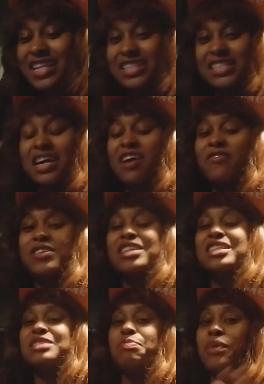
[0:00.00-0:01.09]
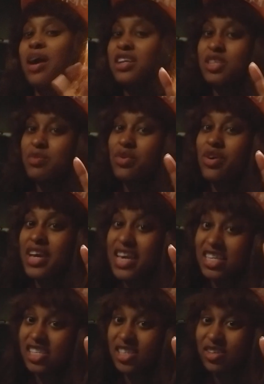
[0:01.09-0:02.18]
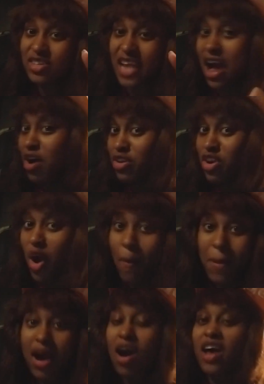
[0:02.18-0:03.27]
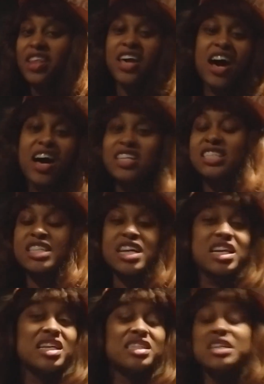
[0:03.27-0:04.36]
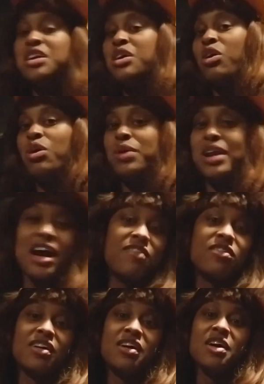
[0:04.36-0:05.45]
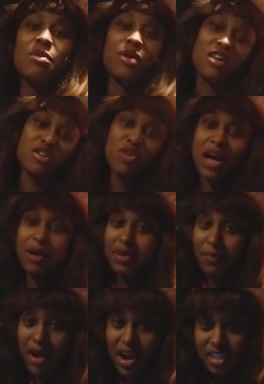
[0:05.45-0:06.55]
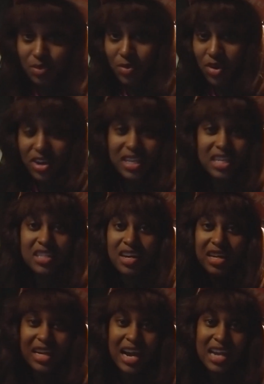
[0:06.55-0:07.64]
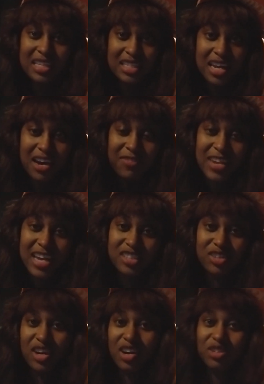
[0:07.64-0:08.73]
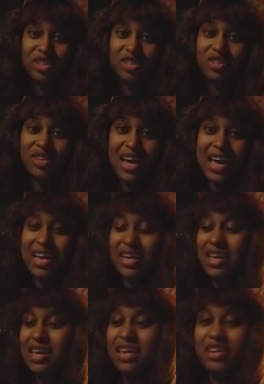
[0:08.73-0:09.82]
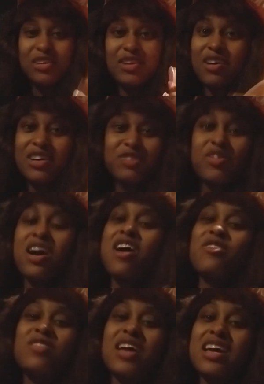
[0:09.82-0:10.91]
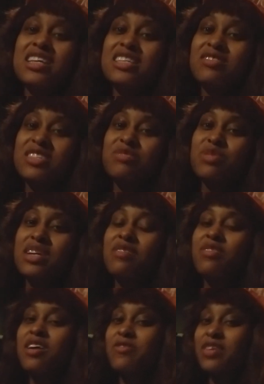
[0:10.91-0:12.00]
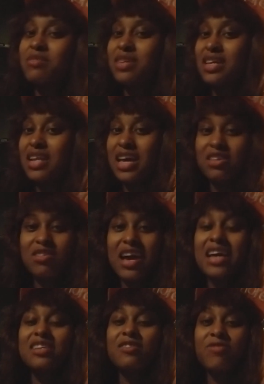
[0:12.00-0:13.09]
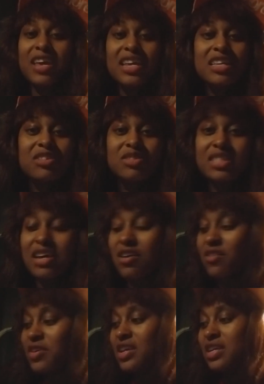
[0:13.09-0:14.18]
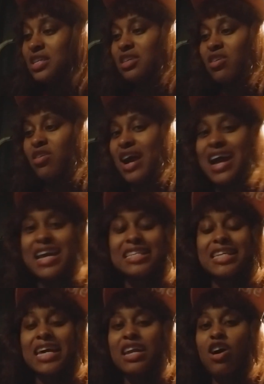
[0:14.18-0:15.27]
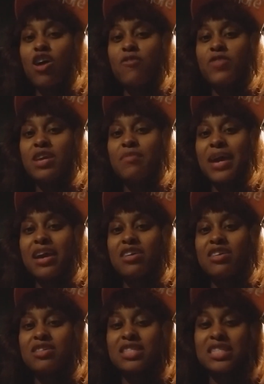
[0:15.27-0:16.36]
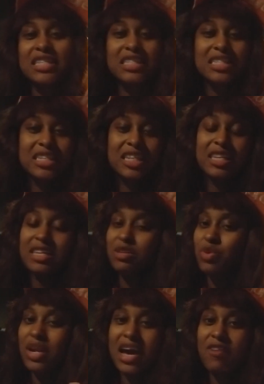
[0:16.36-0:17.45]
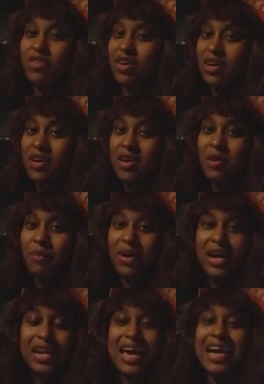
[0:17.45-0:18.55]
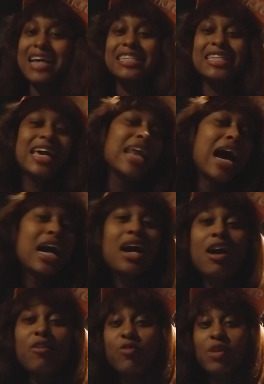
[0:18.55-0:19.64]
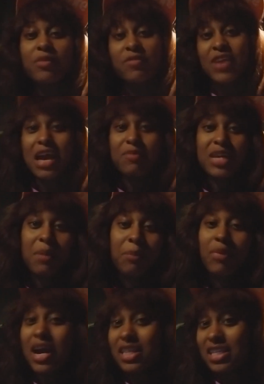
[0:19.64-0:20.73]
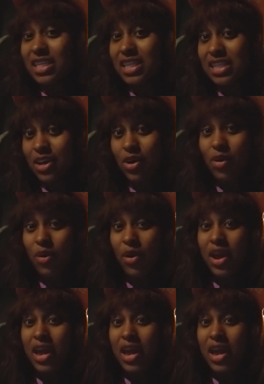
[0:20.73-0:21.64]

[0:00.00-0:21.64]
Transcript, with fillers: of this stuff is Baltimore issues. I don't know about all the other cities or whatever, but you come to Baltimore, these are the kind of stuff that you go through. Like, you know, it's rough. Like, it's, it's pretty rough up there. Like, you gotta defend yourself. So I ain't saying all females is is whatever, but like I said, I come from a family of brothers, so